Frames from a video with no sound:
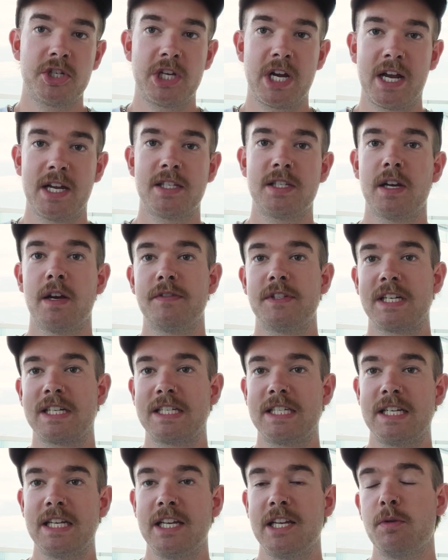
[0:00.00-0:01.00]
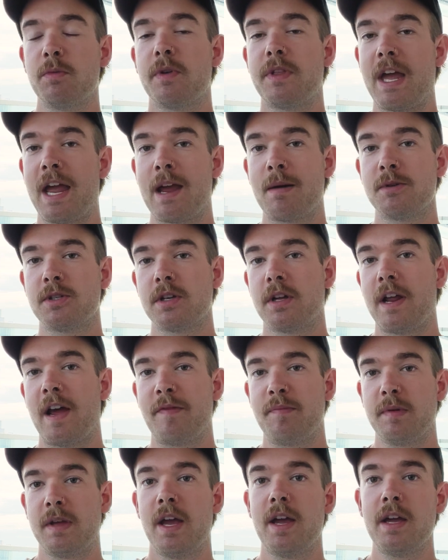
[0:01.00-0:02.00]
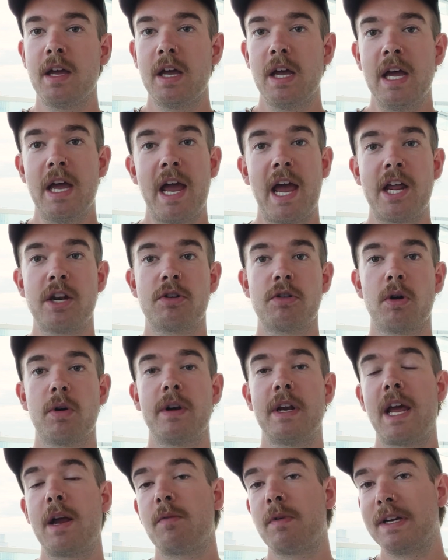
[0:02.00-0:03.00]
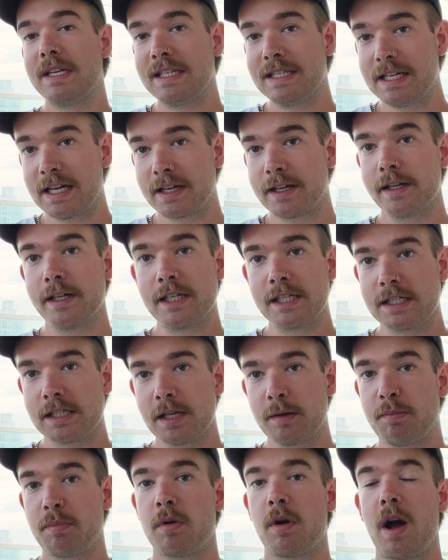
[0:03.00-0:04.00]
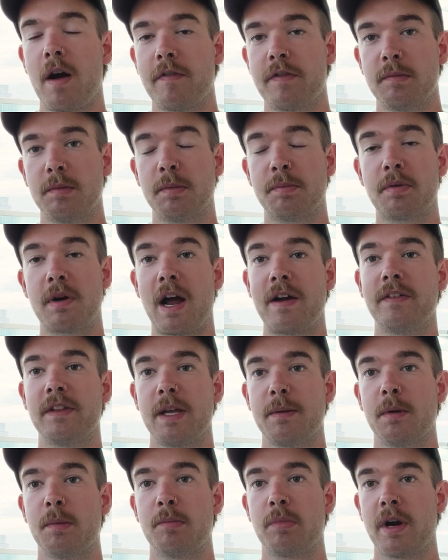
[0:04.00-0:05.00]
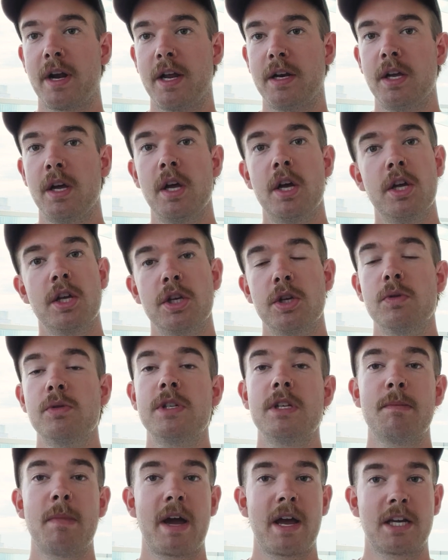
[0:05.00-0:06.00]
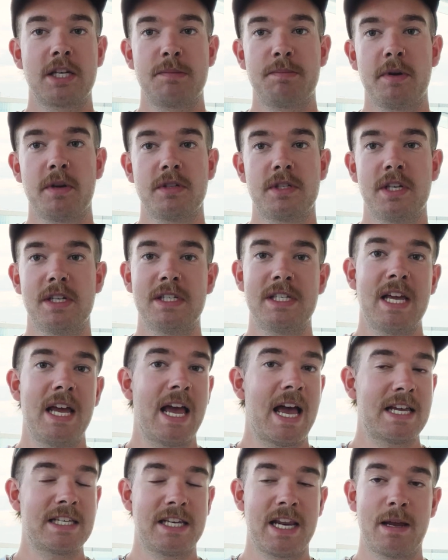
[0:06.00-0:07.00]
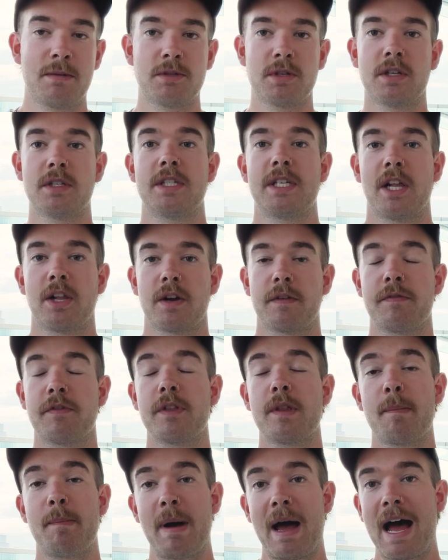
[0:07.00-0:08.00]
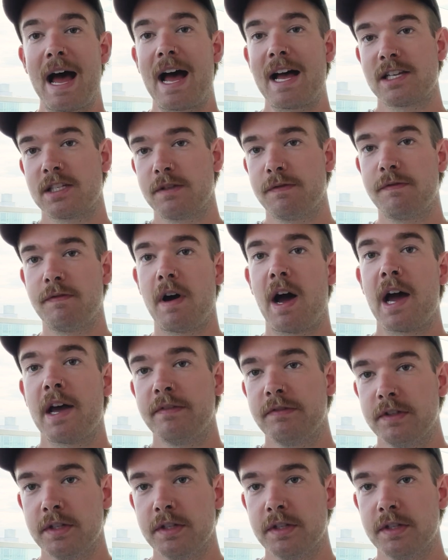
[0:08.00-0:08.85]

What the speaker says: chance of succeeding with Amazon FBA and growing a ridiculously profitable private label brand using my experiences as an Amazon seller for the past 5